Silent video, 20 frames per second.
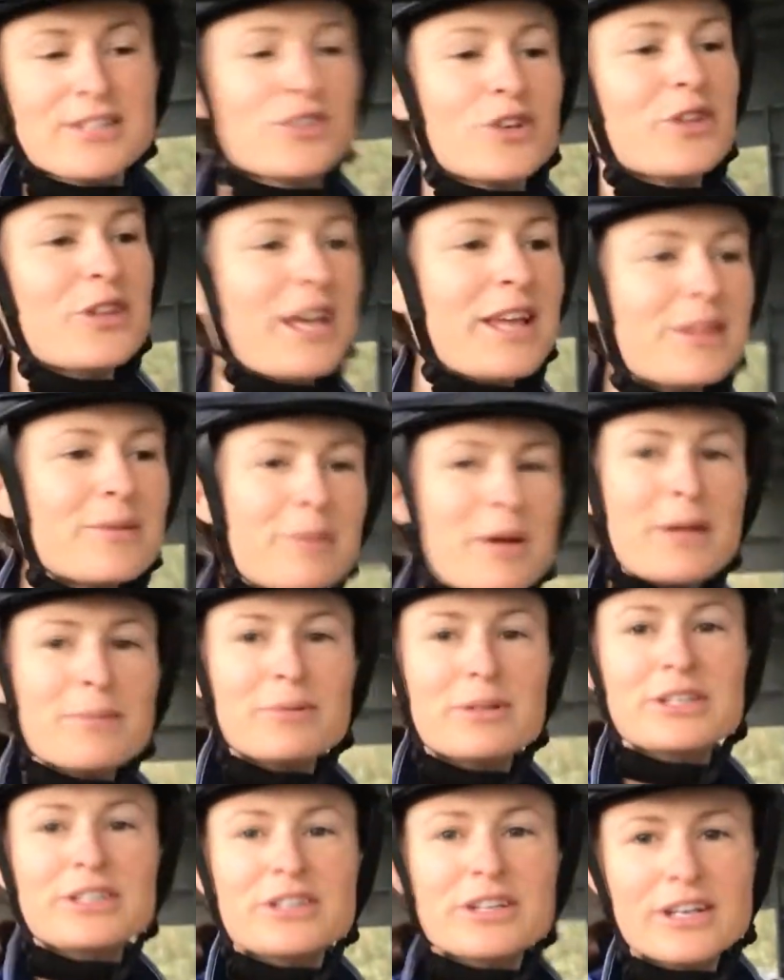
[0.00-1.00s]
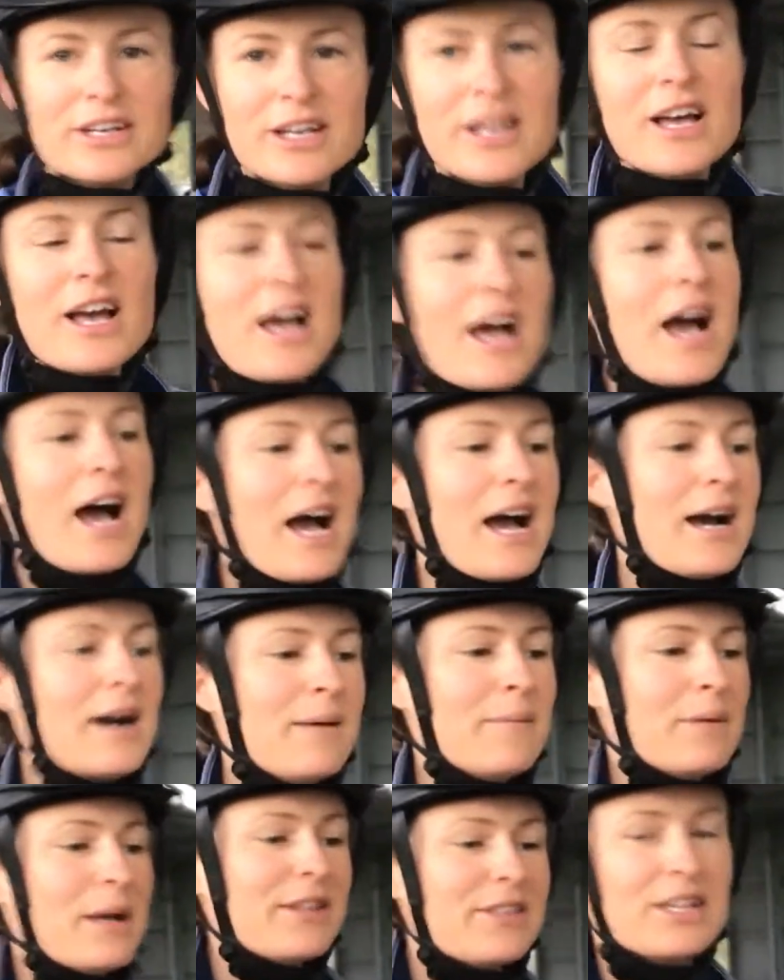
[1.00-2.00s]
So they're the people in the
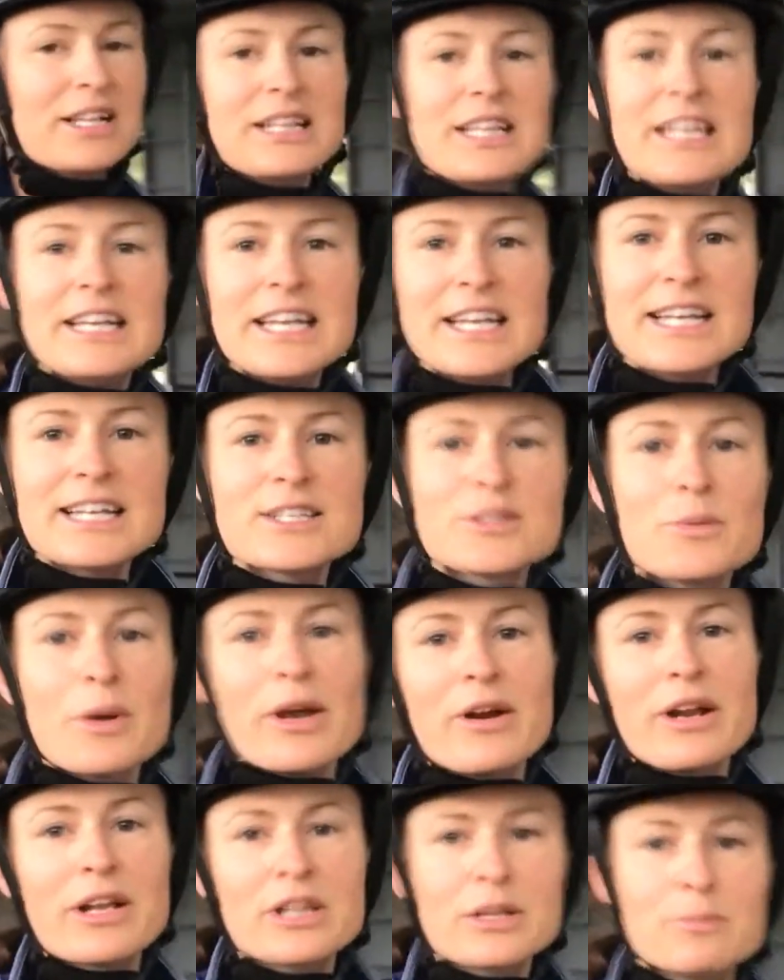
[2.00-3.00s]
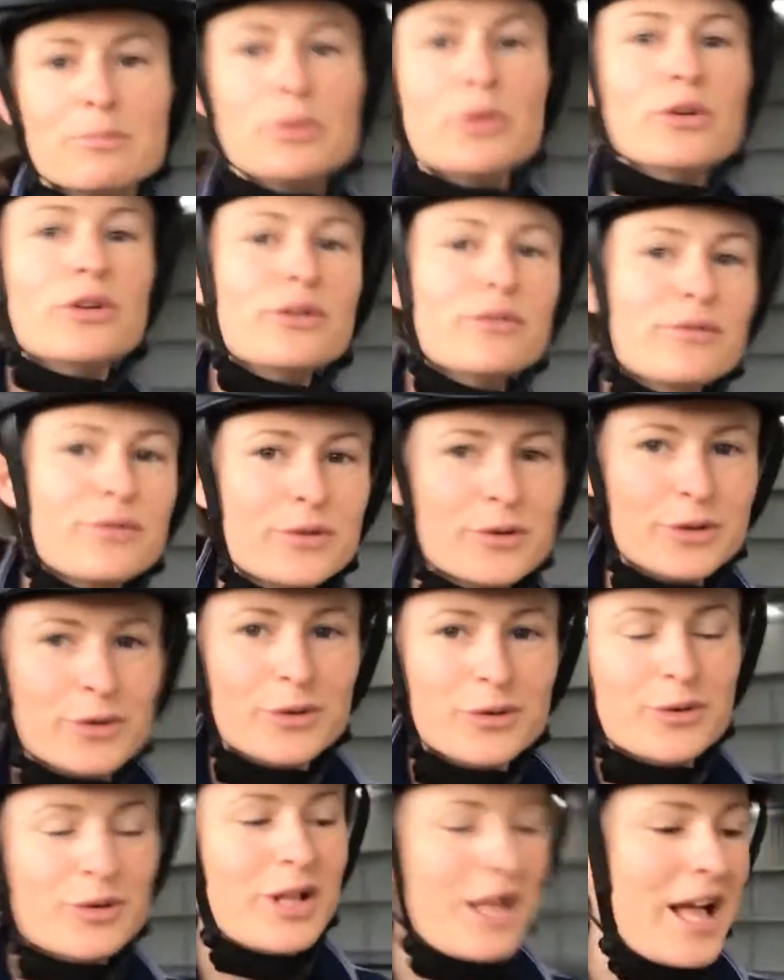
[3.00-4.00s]
at the clinics wearing the
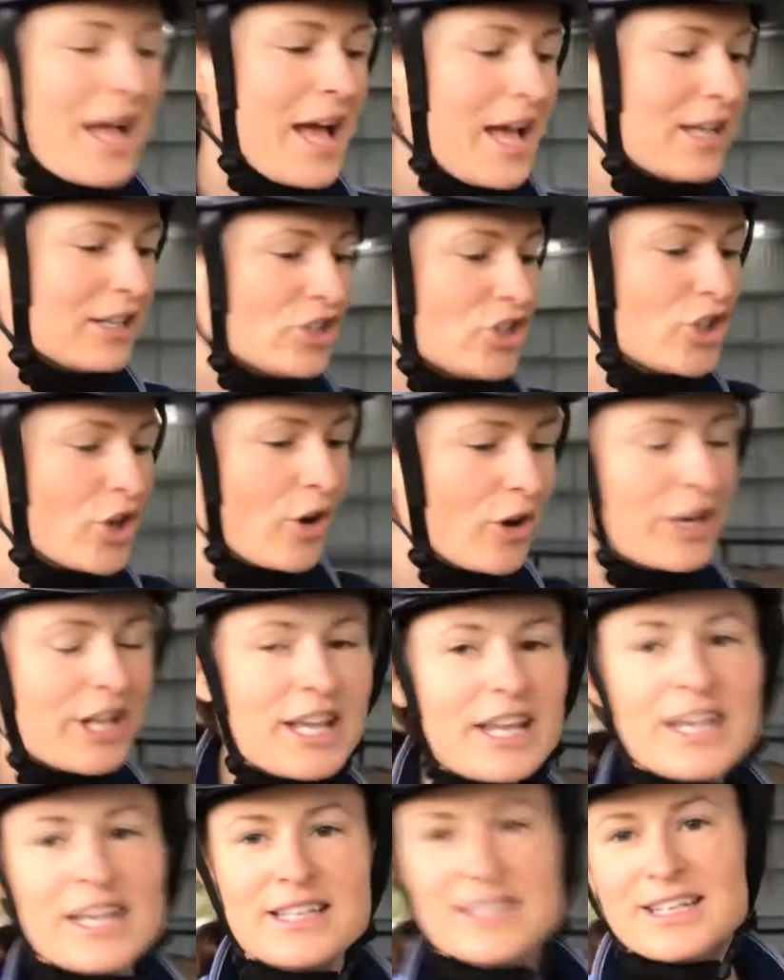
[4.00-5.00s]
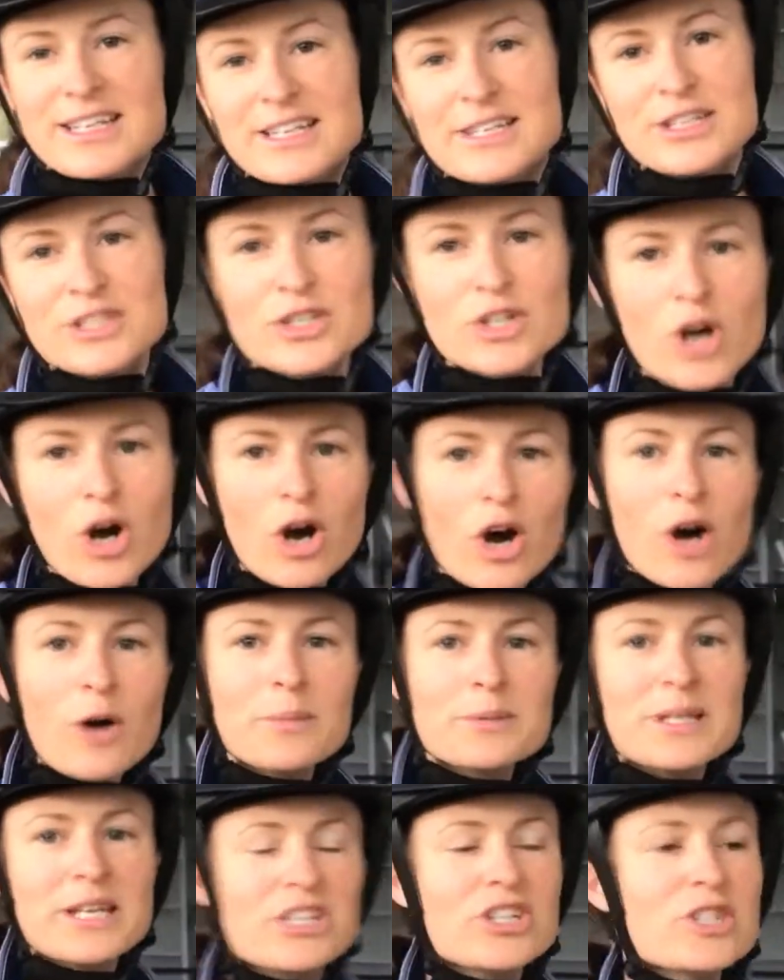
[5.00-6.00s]
beautiful joddies and
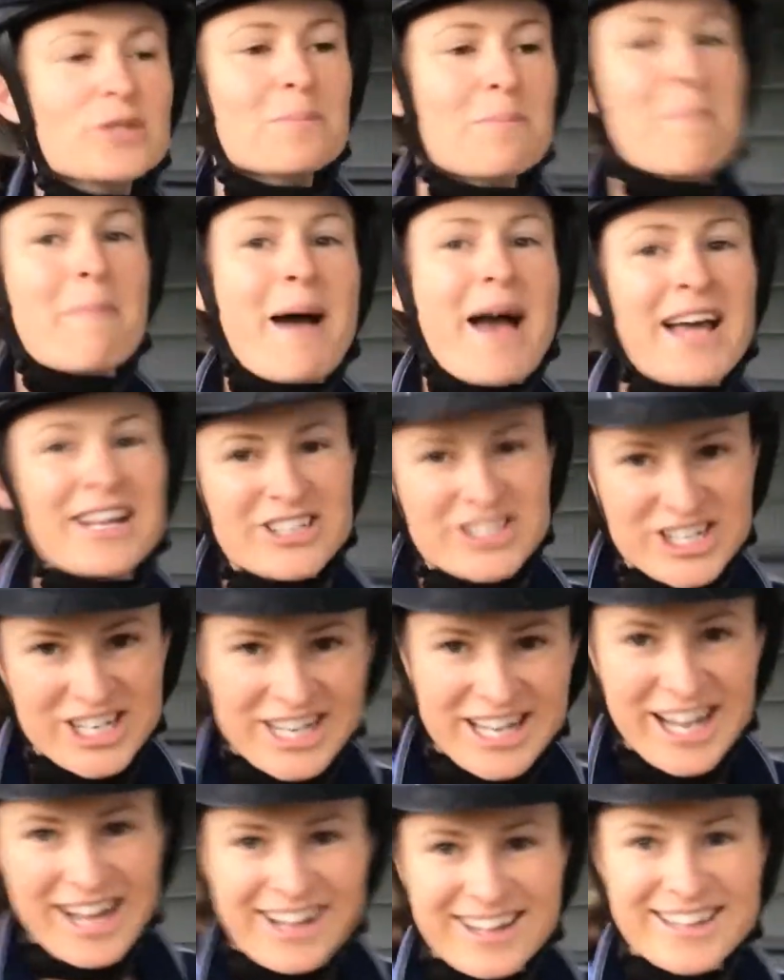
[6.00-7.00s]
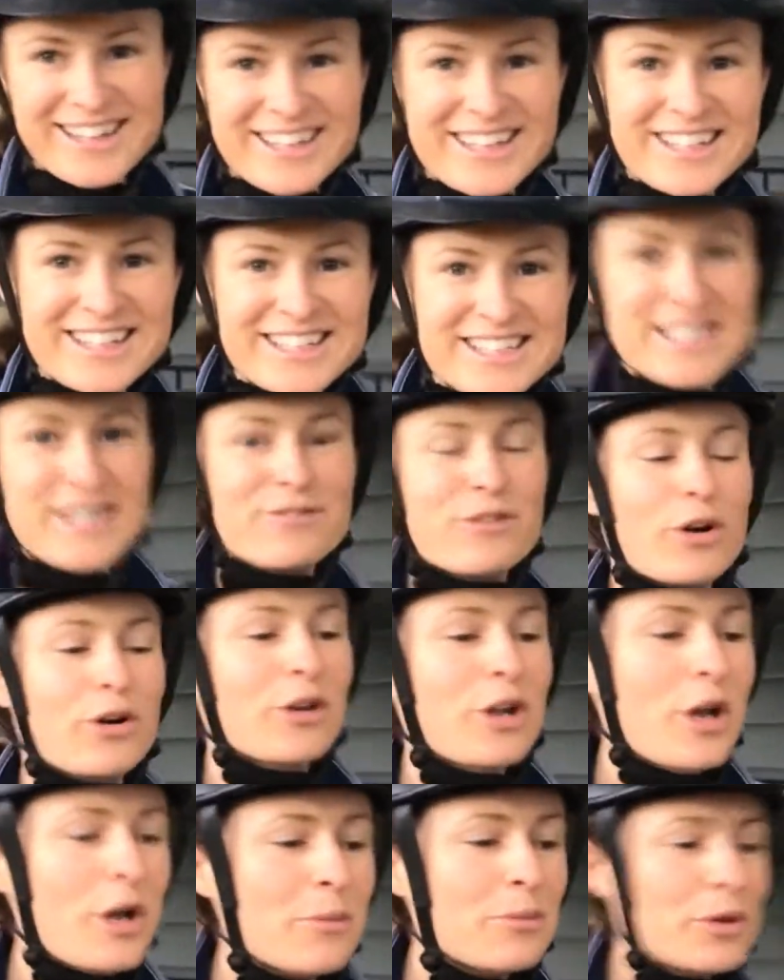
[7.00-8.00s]
tops and just matching colours. They've got
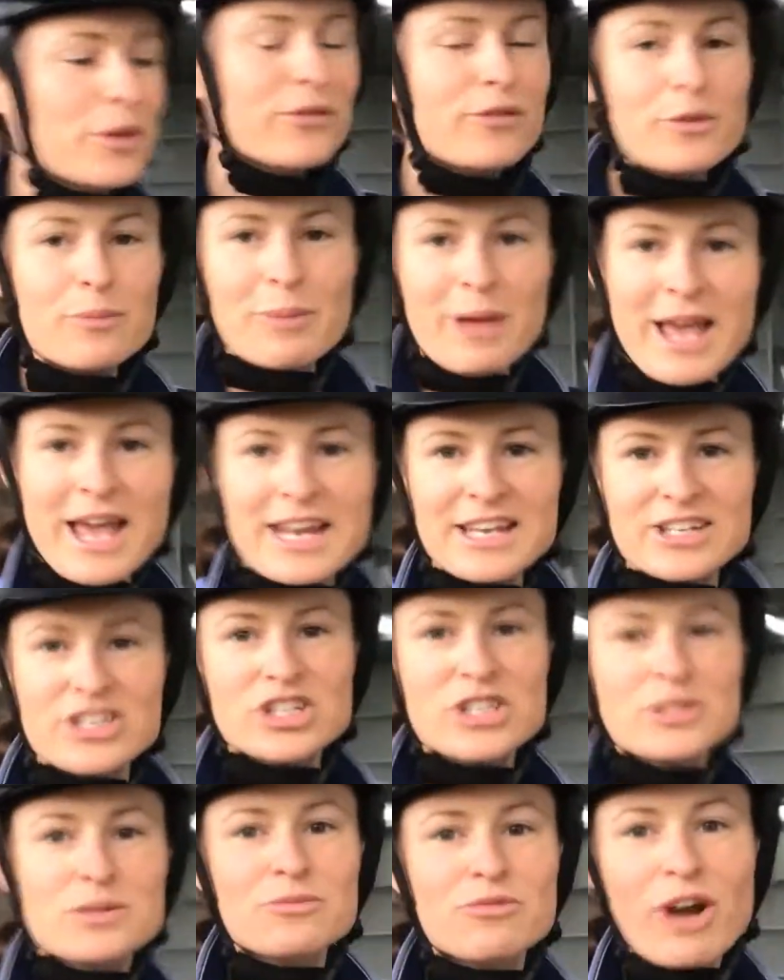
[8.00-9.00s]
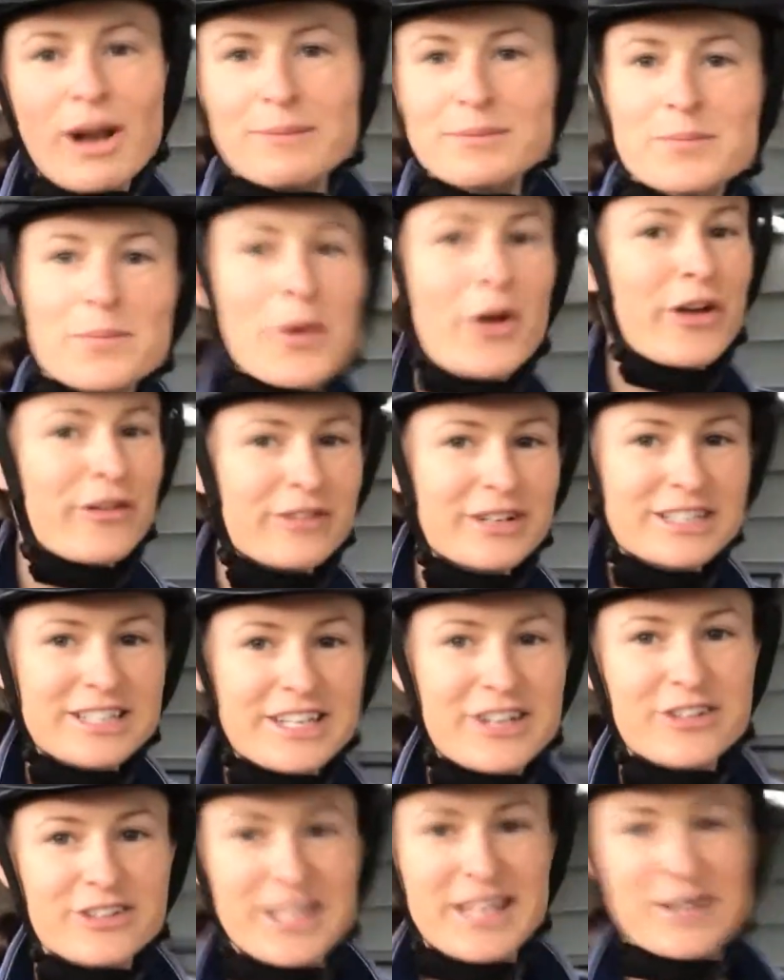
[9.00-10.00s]
beautiful bandages wrapped
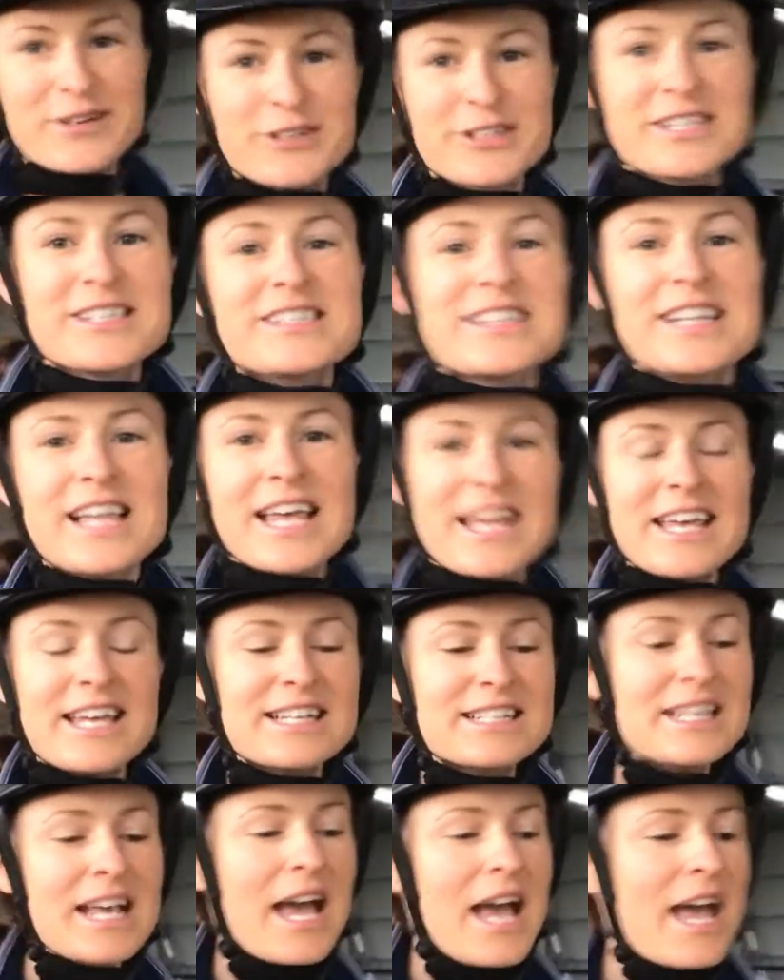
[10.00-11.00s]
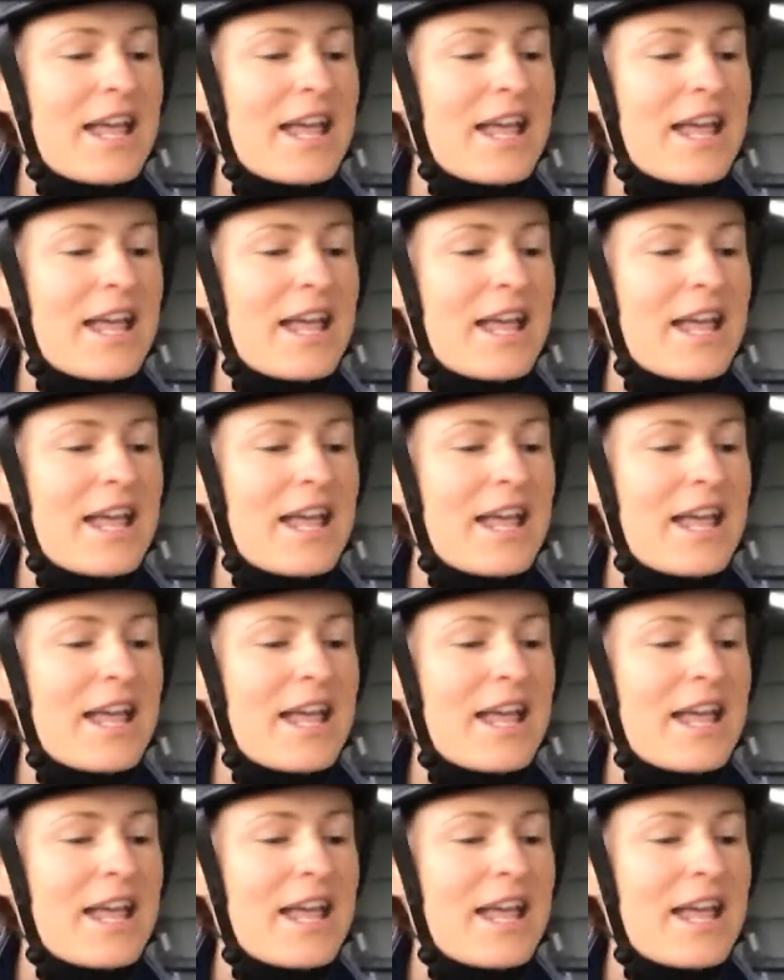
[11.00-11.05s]
perfectly on their horse's legs.